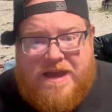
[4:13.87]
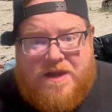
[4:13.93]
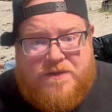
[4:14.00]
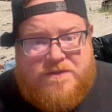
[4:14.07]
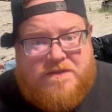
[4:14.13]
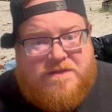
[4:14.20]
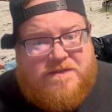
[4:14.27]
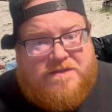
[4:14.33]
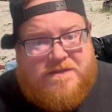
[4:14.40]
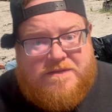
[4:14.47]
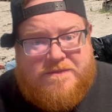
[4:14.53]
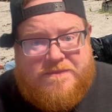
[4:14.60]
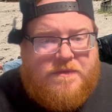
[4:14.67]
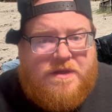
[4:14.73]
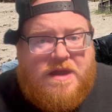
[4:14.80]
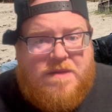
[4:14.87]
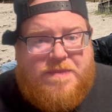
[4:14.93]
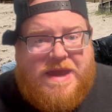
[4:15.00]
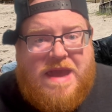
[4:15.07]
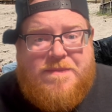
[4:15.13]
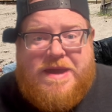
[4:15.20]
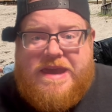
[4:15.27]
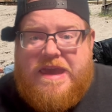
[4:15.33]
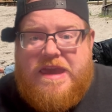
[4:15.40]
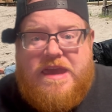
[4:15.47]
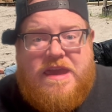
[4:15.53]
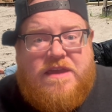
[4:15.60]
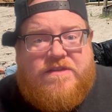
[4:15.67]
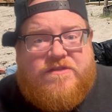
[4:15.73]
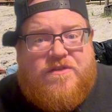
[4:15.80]
houses. It became a
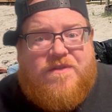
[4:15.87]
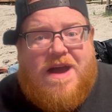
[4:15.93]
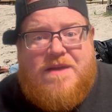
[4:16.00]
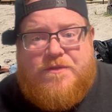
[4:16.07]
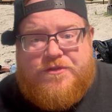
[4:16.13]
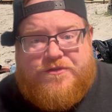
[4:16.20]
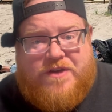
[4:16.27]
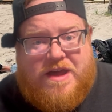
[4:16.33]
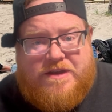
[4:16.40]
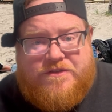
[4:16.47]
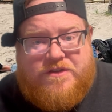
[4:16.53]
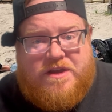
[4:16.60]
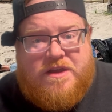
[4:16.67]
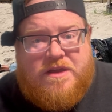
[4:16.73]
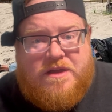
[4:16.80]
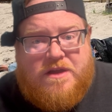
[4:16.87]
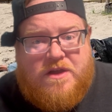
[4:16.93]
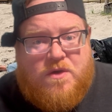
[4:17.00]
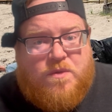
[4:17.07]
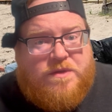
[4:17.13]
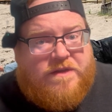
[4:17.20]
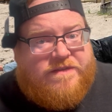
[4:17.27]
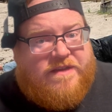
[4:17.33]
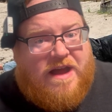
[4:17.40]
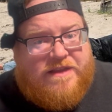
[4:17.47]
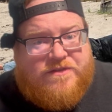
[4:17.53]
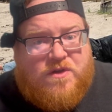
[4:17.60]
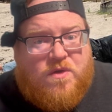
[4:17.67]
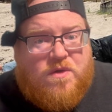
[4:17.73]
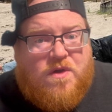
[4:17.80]
key survival strategy. When the slots
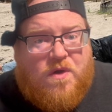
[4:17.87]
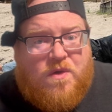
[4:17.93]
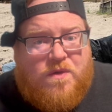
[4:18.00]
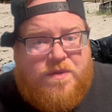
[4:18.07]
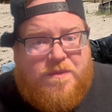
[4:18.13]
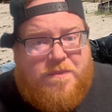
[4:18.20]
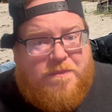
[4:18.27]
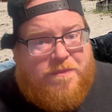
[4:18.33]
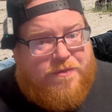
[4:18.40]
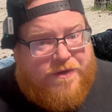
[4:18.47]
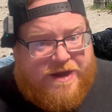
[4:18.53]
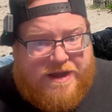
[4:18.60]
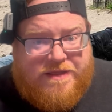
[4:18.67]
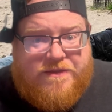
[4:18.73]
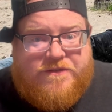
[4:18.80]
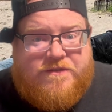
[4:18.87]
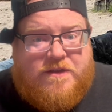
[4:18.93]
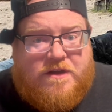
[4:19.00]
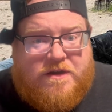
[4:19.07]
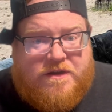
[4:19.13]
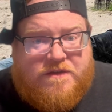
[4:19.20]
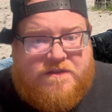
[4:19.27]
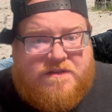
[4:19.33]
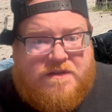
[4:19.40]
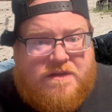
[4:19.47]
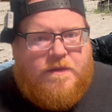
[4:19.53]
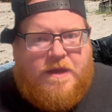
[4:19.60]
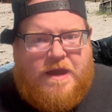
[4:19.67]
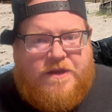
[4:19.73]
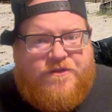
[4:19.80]
go cold, bring in the stars.
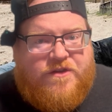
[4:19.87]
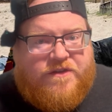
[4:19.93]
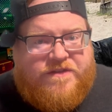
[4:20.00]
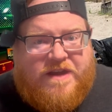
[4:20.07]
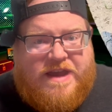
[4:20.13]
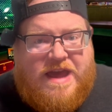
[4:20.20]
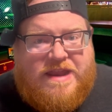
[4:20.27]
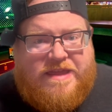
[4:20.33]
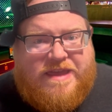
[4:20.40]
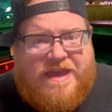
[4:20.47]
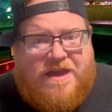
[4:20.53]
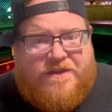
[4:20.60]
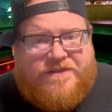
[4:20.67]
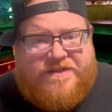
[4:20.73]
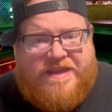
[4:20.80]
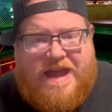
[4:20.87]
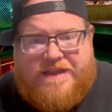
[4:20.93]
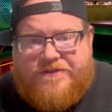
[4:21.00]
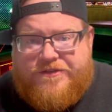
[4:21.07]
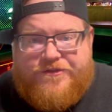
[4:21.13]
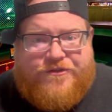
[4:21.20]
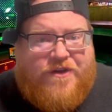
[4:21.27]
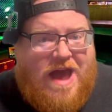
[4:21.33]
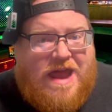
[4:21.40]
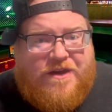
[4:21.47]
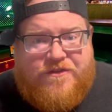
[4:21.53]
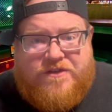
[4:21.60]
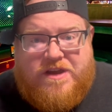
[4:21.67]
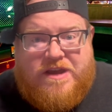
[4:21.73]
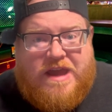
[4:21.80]
And just like anything else, that
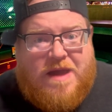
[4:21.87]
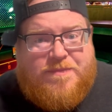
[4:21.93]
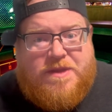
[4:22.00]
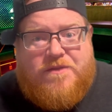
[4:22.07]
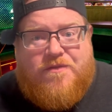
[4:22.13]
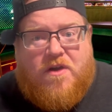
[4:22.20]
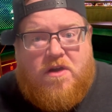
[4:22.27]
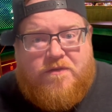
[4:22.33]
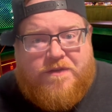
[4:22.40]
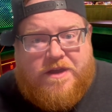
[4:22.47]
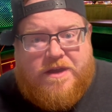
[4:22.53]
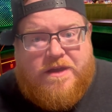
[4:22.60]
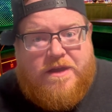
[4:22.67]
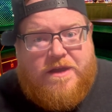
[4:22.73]
strategy kept evolving,